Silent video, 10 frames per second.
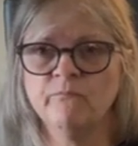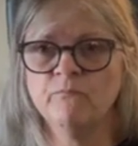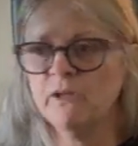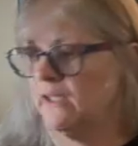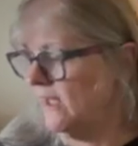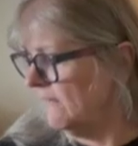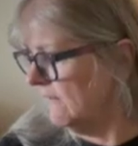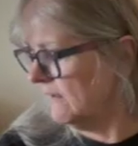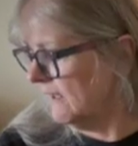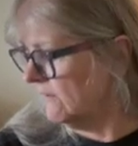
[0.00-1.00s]
and
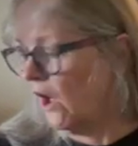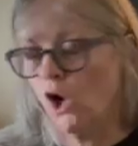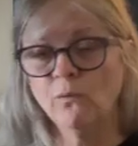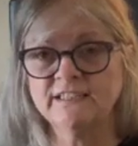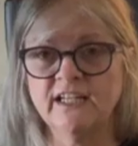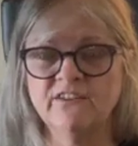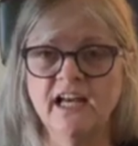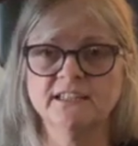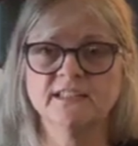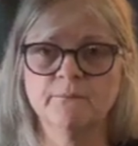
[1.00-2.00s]
always have
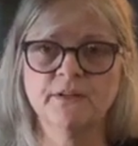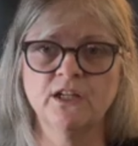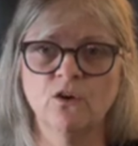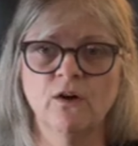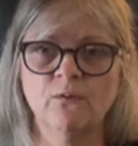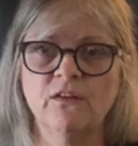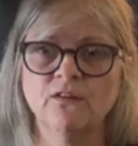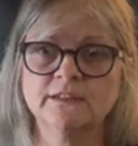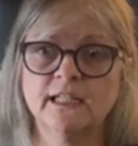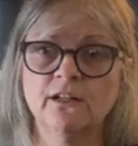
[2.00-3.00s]
had something going, whether
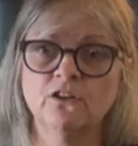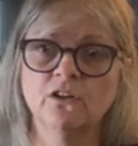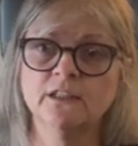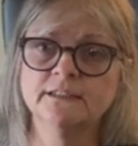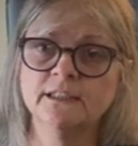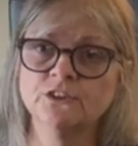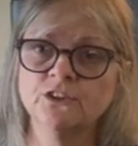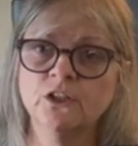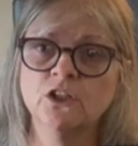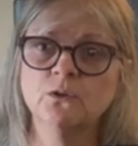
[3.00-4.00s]
it's counted cross stitch,
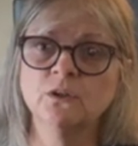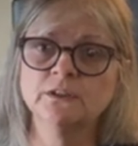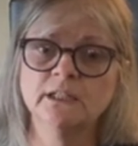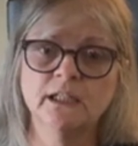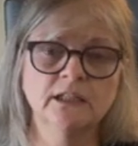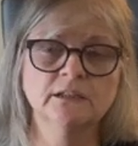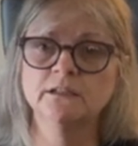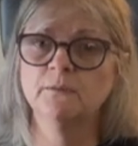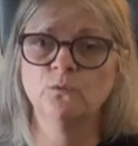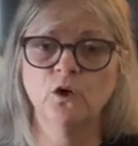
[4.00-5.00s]
quilting,
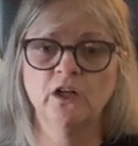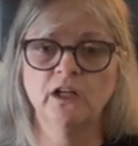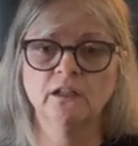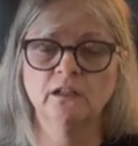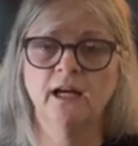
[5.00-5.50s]
embroidery.